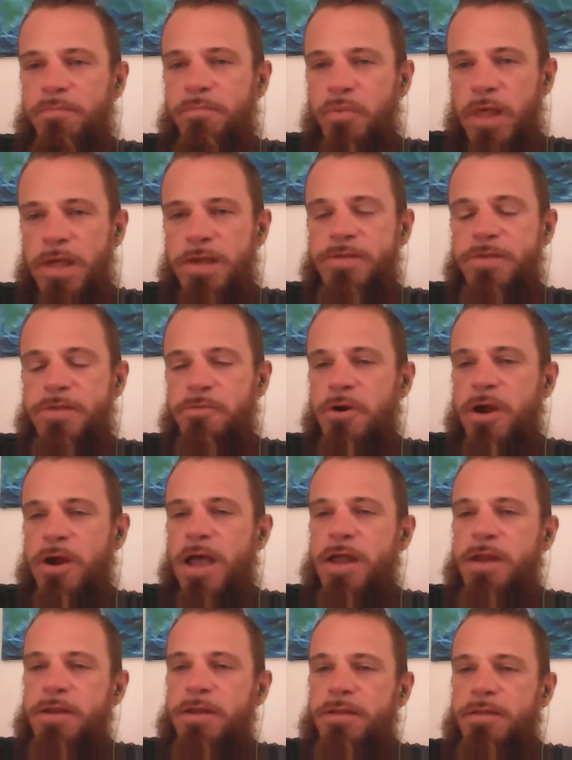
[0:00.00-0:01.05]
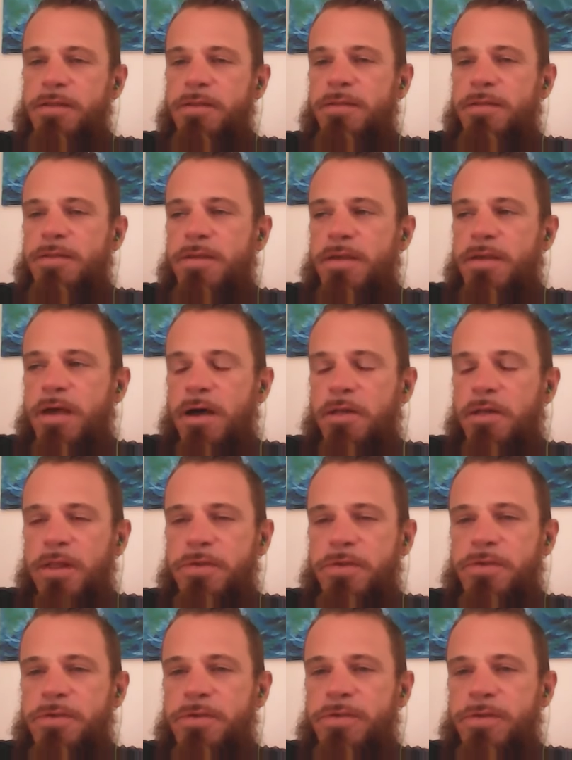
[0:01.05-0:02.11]
place that we're headed,
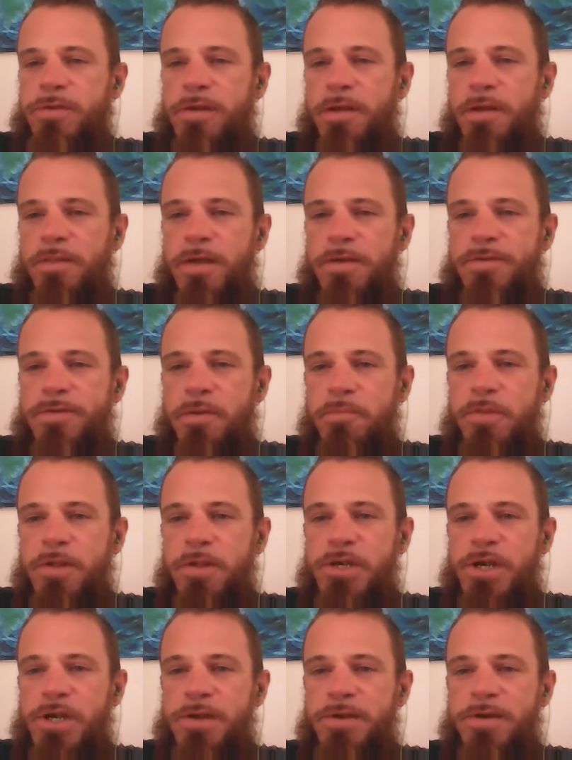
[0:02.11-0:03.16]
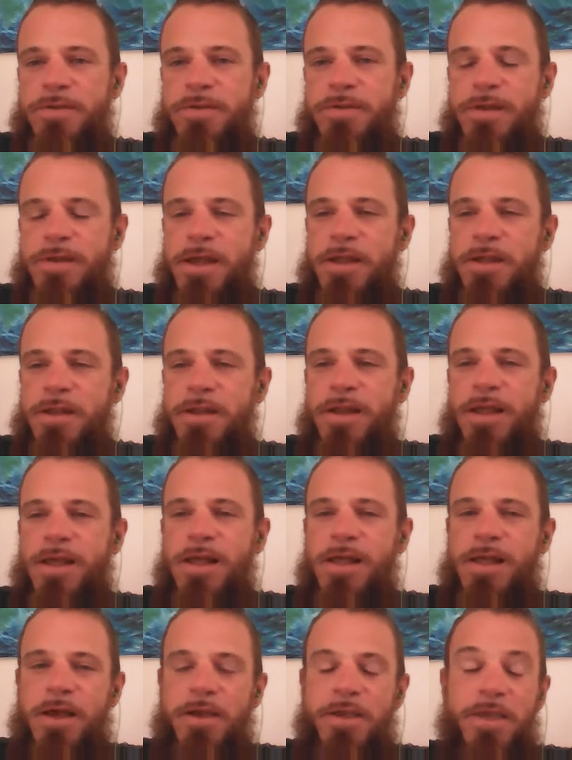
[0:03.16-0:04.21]
unless something changes. And
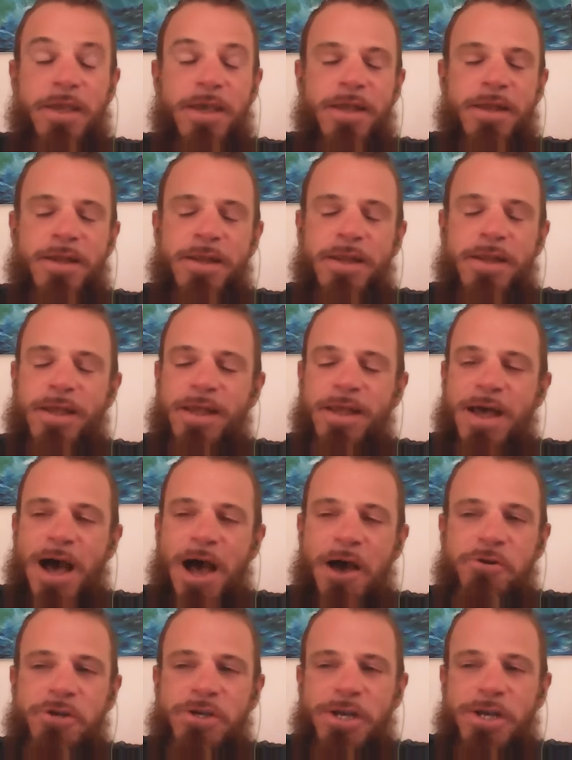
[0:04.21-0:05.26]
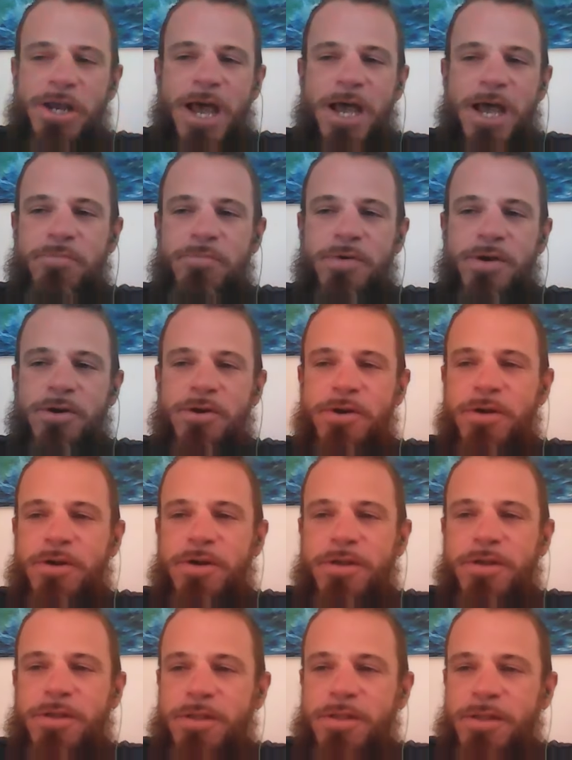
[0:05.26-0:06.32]
again, I wish I had better
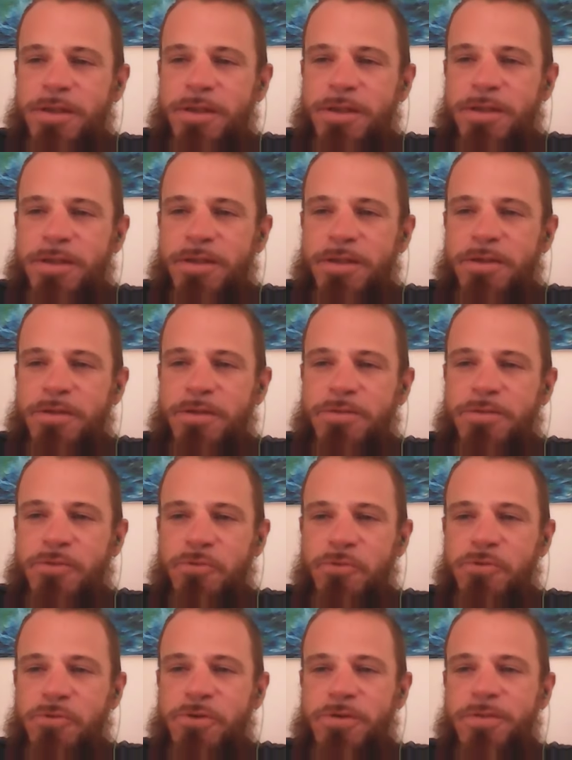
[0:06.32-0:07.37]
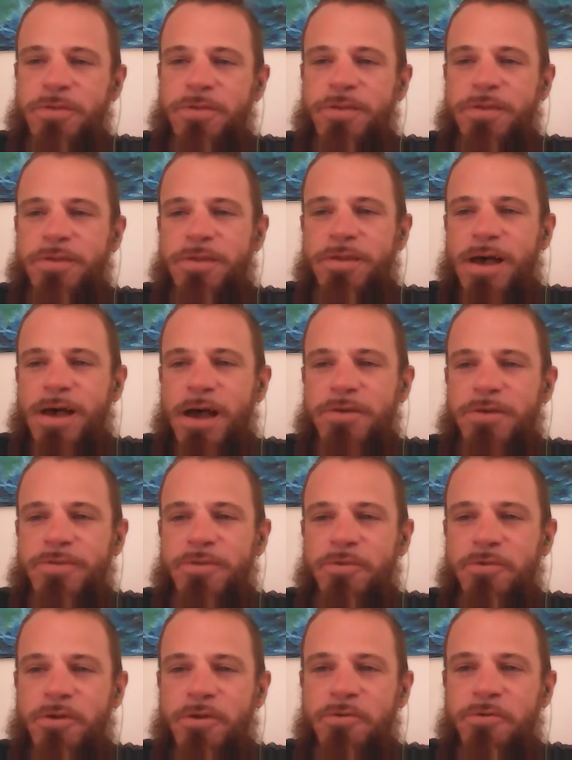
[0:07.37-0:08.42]
solutions. I just
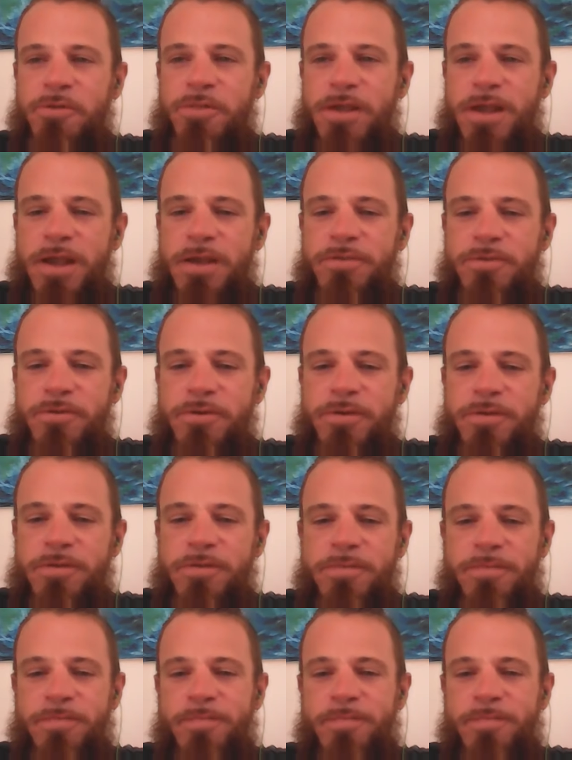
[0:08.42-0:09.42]
don't know what the answer is.